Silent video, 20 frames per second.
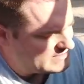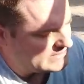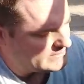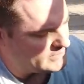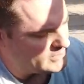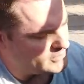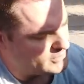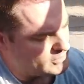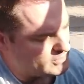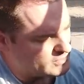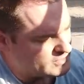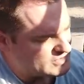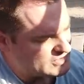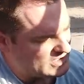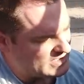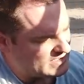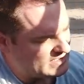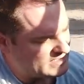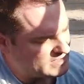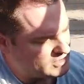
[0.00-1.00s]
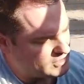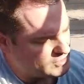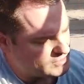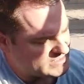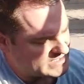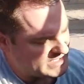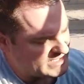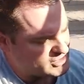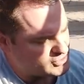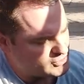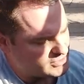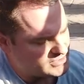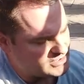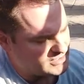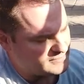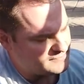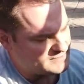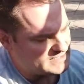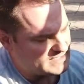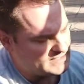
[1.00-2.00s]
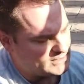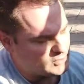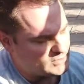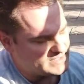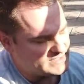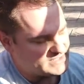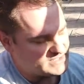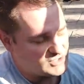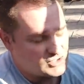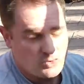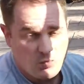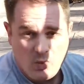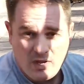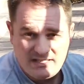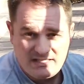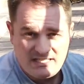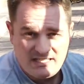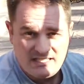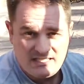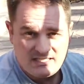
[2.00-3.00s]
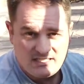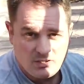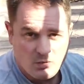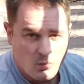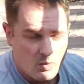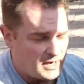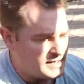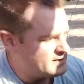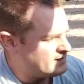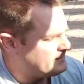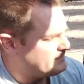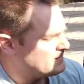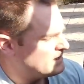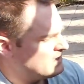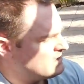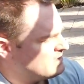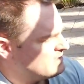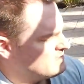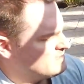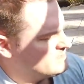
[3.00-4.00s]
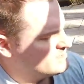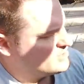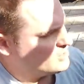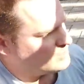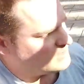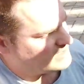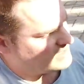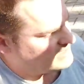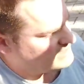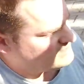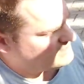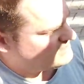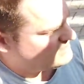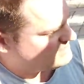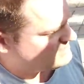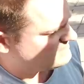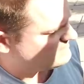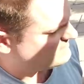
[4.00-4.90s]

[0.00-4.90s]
interior use, I like to use Extra Tough diluted 20:1. So again,